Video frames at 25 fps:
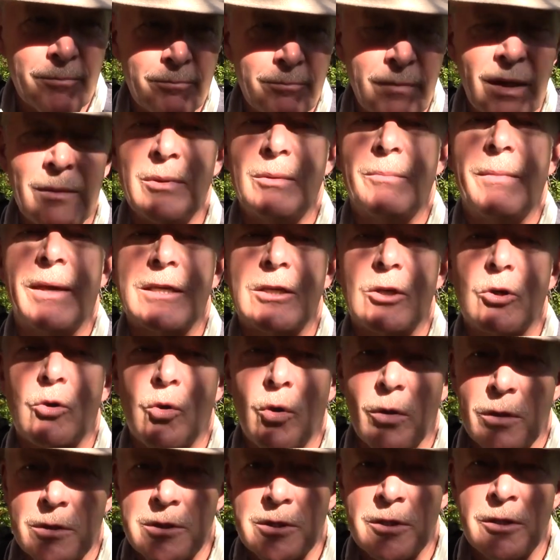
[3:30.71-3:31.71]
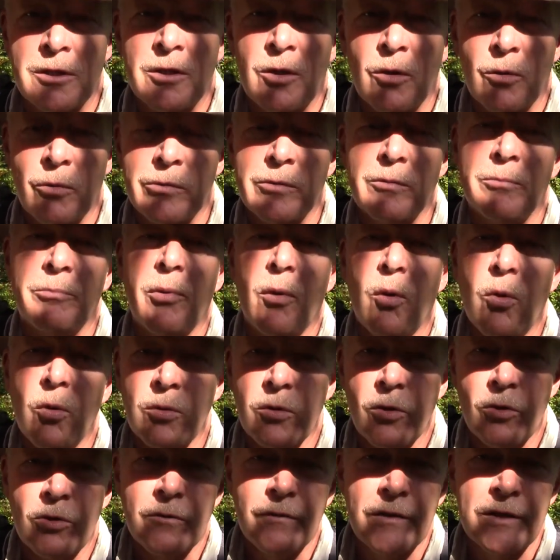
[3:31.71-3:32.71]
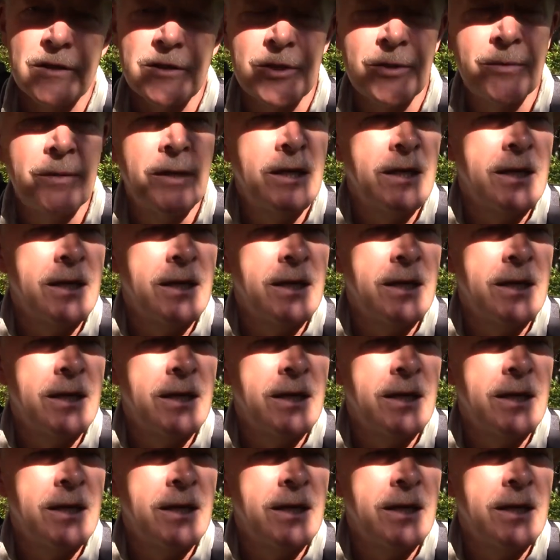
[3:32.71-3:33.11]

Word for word: maybe make a kuksa or a bowl out of it.